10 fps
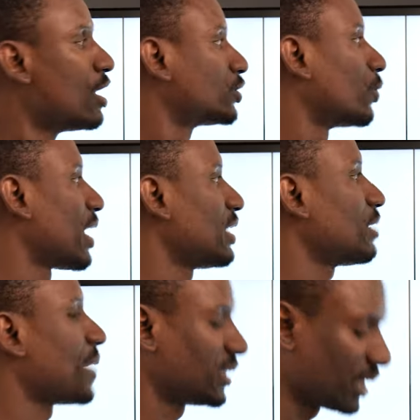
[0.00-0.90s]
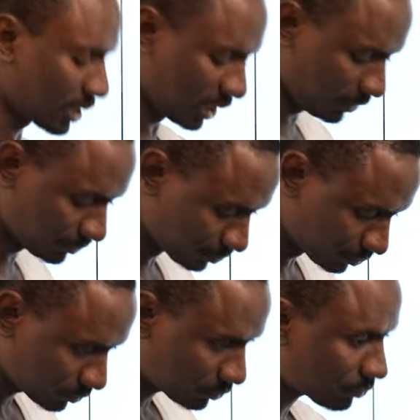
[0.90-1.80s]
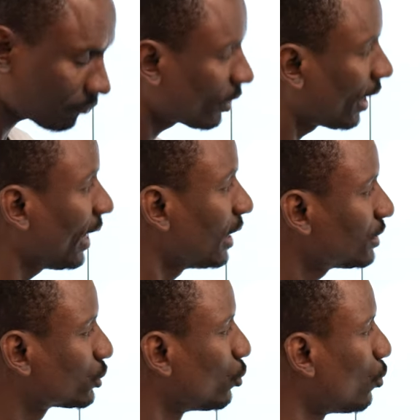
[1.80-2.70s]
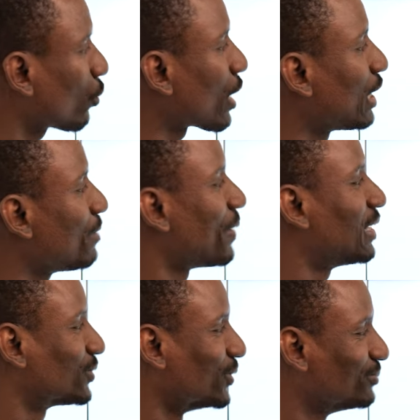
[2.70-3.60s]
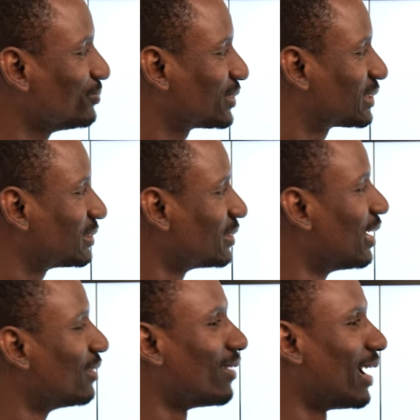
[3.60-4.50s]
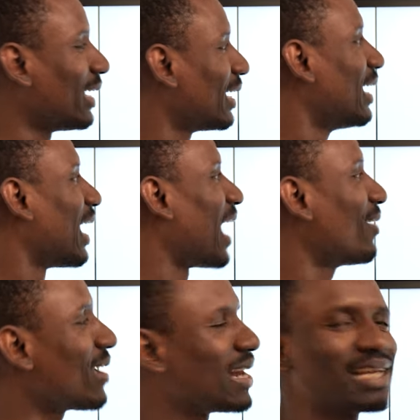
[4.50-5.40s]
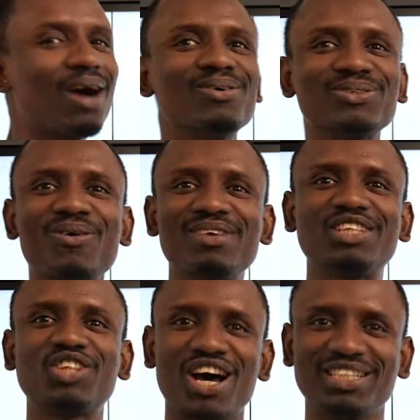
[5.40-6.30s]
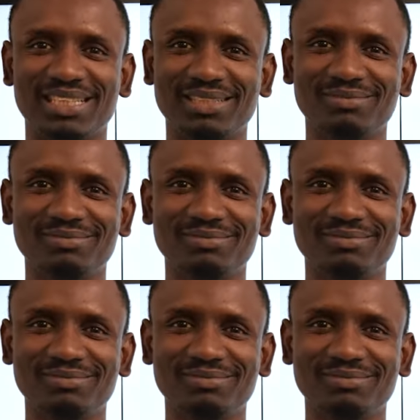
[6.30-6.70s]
So what I did basically is to look at the bedrooms, right? I realized I was undercharging.